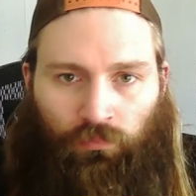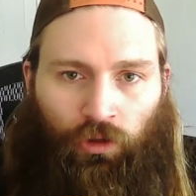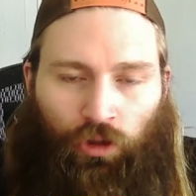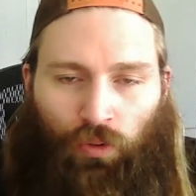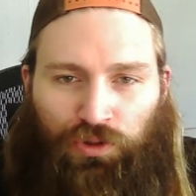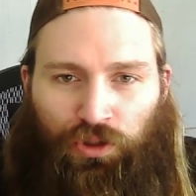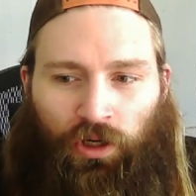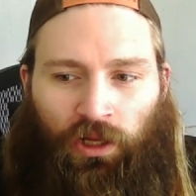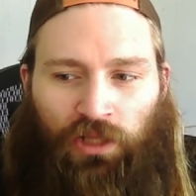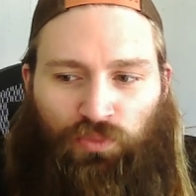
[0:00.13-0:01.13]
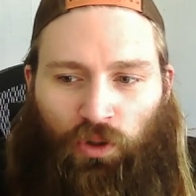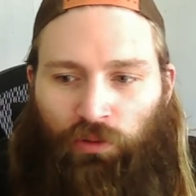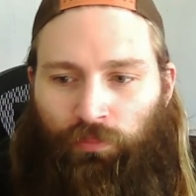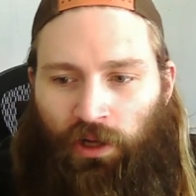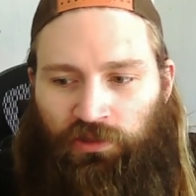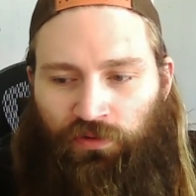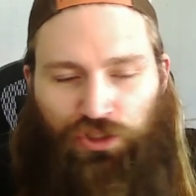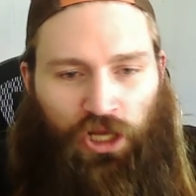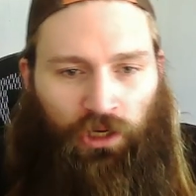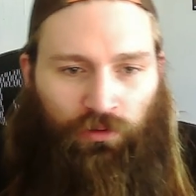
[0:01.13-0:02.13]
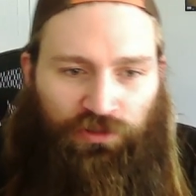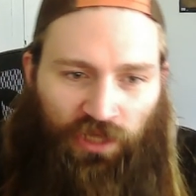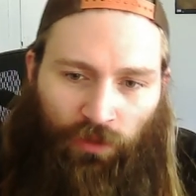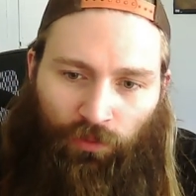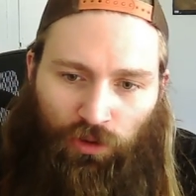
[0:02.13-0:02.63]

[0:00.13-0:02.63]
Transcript: Yo, what's going on guys? Welcome back to the channel. Today we are